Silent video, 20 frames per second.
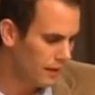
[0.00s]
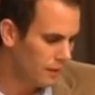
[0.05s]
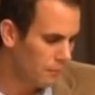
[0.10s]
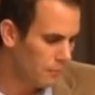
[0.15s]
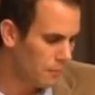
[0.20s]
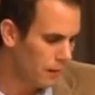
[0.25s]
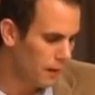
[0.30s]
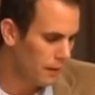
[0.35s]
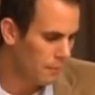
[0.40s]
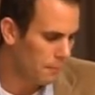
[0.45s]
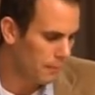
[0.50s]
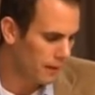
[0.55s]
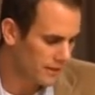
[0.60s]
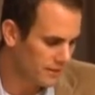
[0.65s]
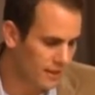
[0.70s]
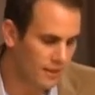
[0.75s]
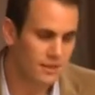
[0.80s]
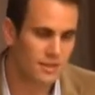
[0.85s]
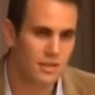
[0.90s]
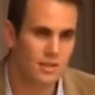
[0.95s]
My
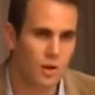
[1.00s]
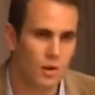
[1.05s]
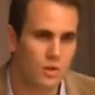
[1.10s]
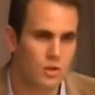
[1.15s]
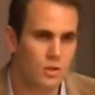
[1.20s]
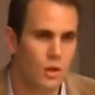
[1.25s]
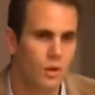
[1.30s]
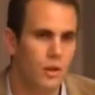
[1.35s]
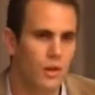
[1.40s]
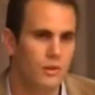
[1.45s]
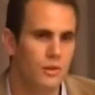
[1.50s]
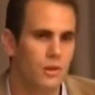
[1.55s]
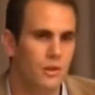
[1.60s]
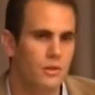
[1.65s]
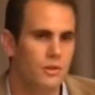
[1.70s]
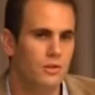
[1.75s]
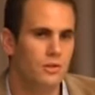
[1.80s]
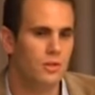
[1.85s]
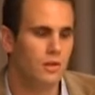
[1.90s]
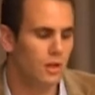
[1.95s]
sense is also that
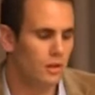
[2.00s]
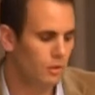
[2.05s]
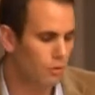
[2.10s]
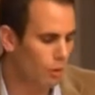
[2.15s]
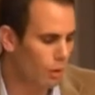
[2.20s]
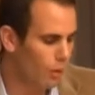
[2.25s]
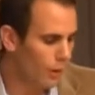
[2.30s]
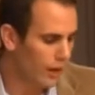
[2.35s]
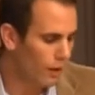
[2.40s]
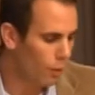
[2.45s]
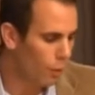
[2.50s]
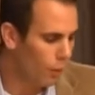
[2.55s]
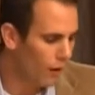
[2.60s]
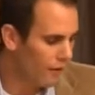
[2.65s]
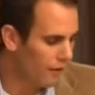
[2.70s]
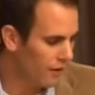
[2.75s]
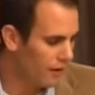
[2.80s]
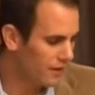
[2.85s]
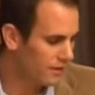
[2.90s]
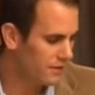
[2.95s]
there's a growing
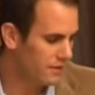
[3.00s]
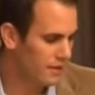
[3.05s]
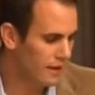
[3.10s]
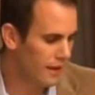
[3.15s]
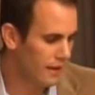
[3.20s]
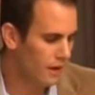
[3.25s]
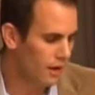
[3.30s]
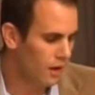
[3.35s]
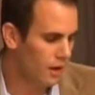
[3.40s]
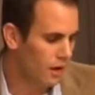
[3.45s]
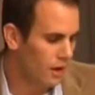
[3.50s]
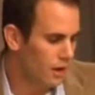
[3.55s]
awareness that